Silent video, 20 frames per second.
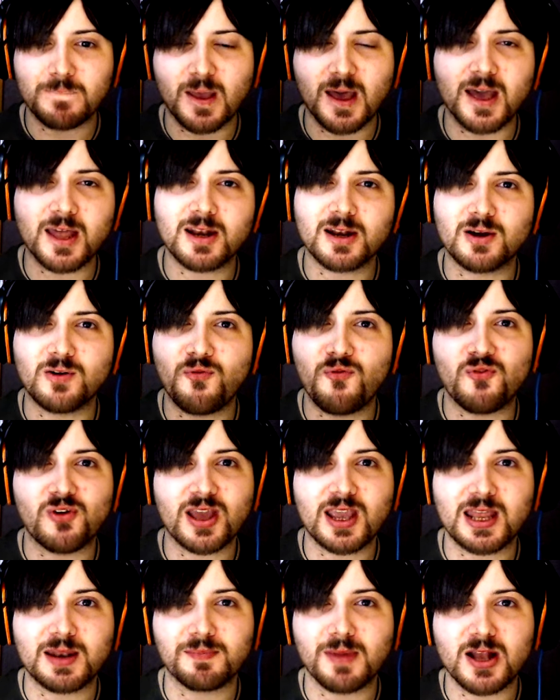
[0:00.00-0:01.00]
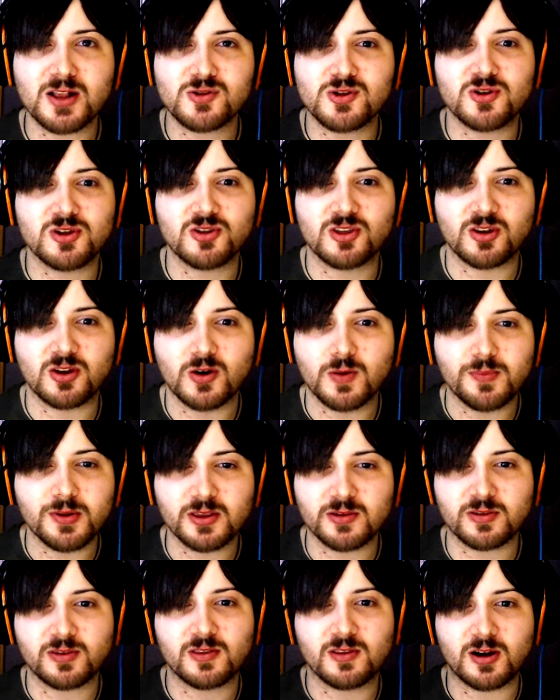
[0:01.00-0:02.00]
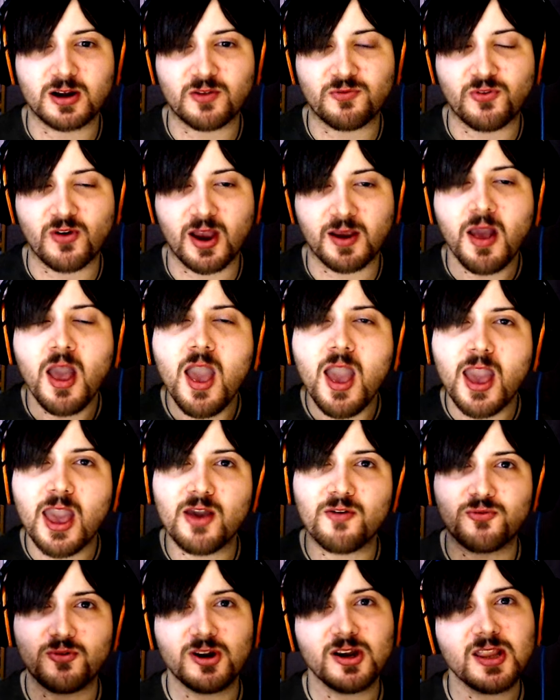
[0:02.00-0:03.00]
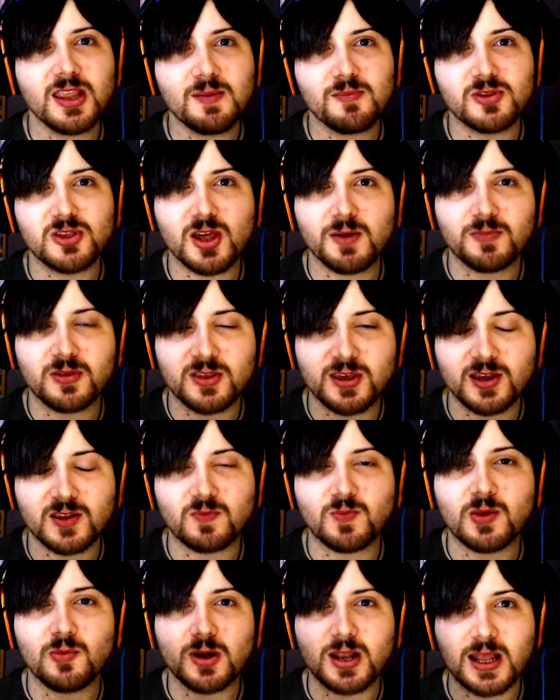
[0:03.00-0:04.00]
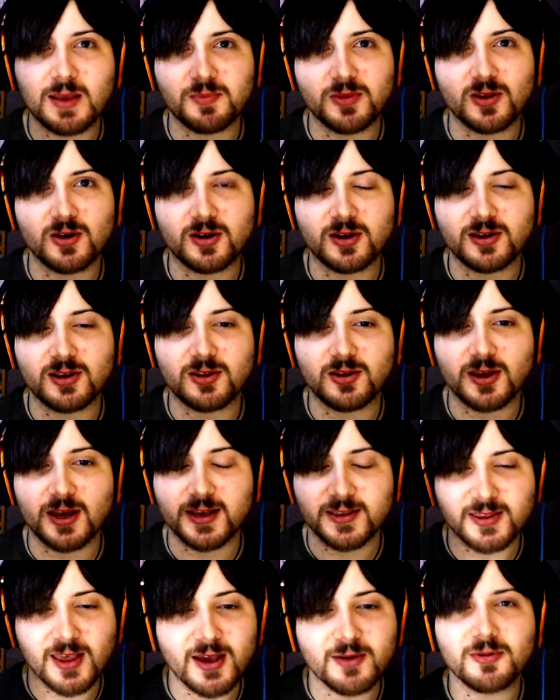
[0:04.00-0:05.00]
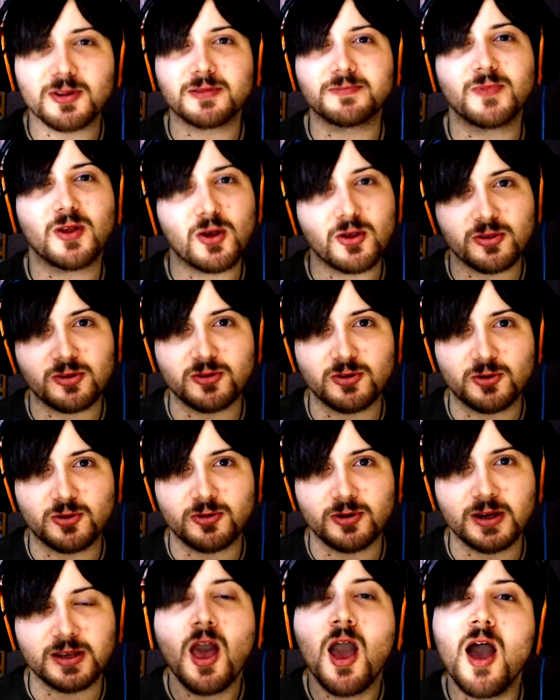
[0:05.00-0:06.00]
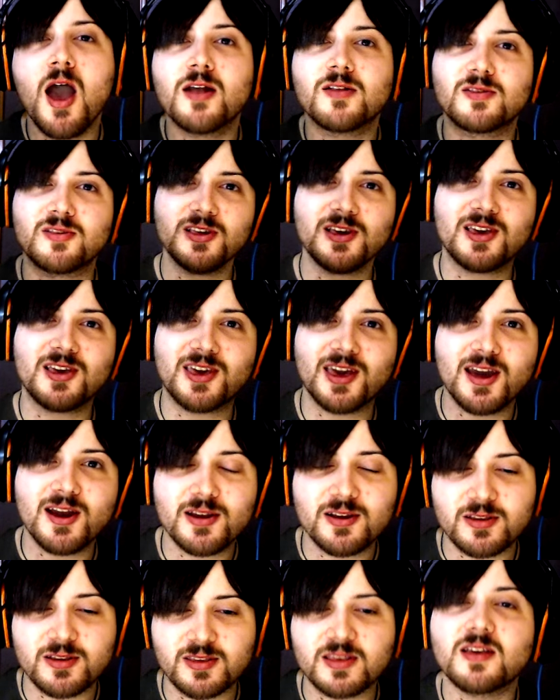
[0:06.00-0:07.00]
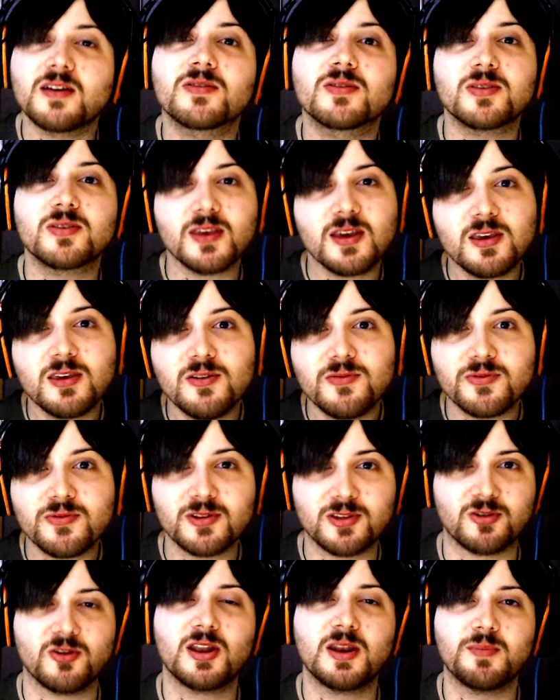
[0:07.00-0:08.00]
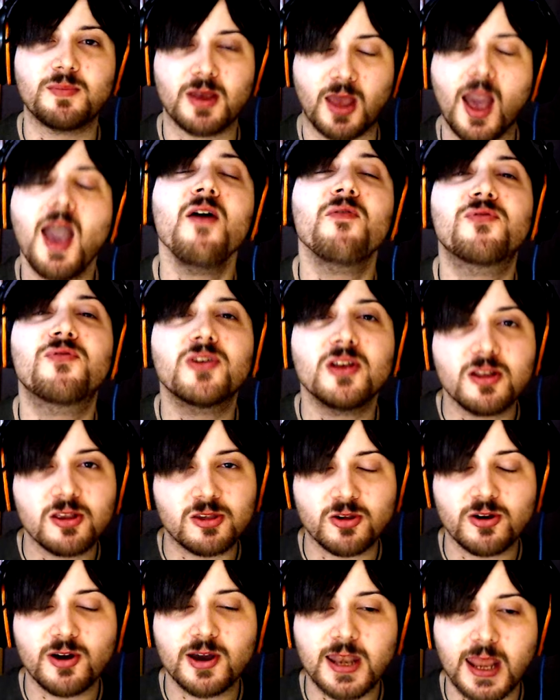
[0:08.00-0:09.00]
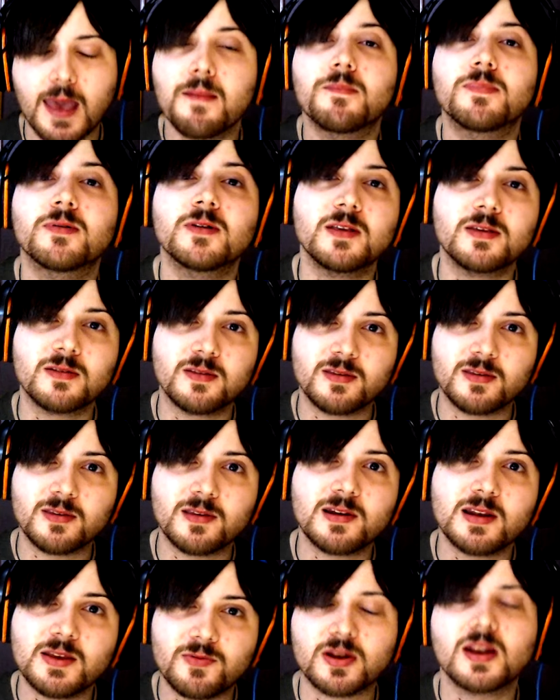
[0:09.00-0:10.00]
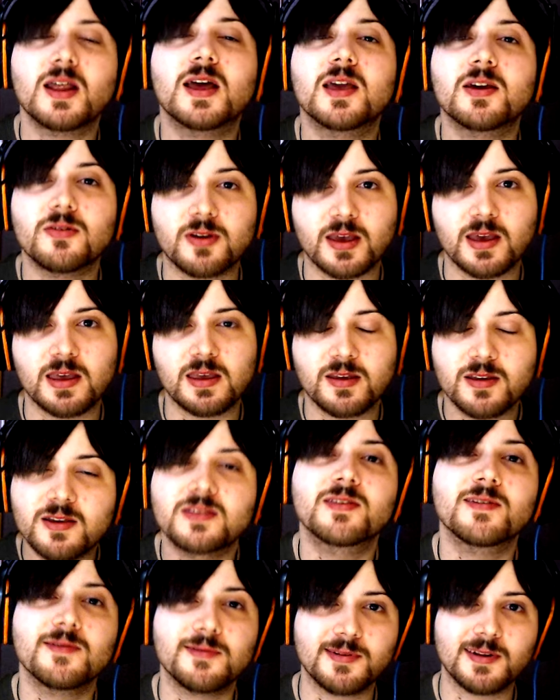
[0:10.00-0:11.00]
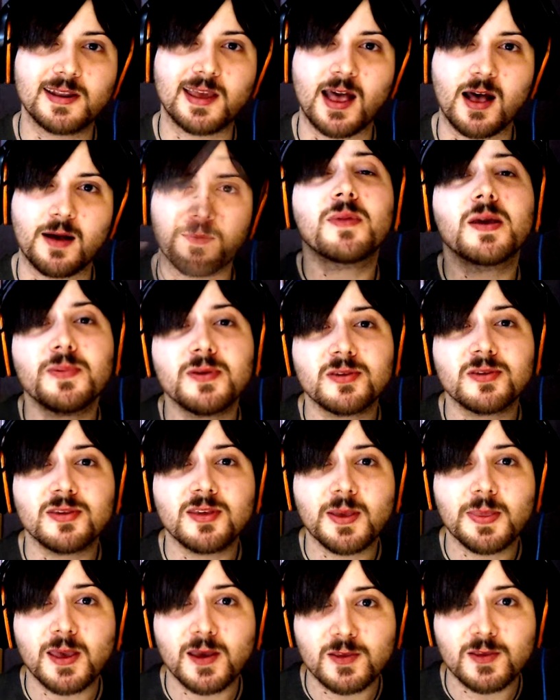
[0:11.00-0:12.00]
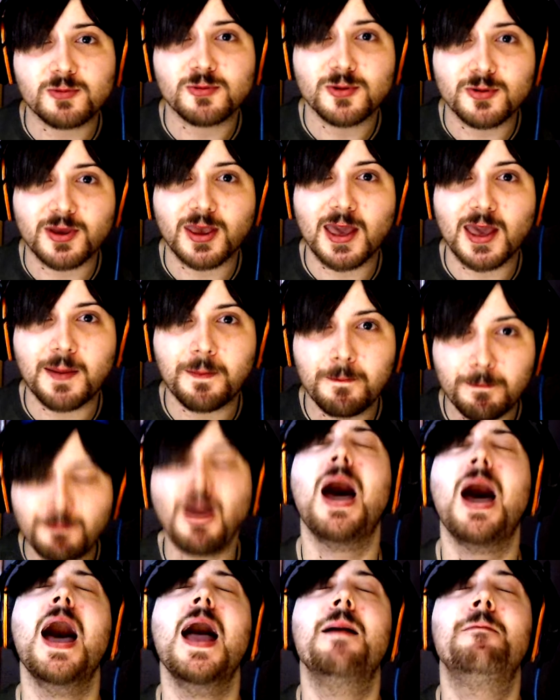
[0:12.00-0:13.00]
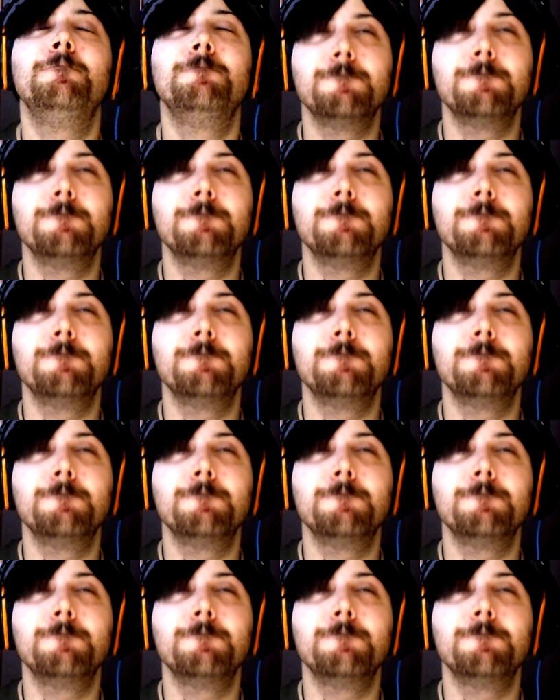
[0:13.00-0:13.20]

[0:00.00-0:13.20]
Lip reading: I don't know, flicking matches and hoping to start a fire. If one of them jump scares me while I'm talking to you guys, I will also quit. Take care of yourselves. Thank you for joining me. If you enjoyed it, please consider leaving a like, okay? Because it really helps. I'll maybe see you in the next one, okay? Bye!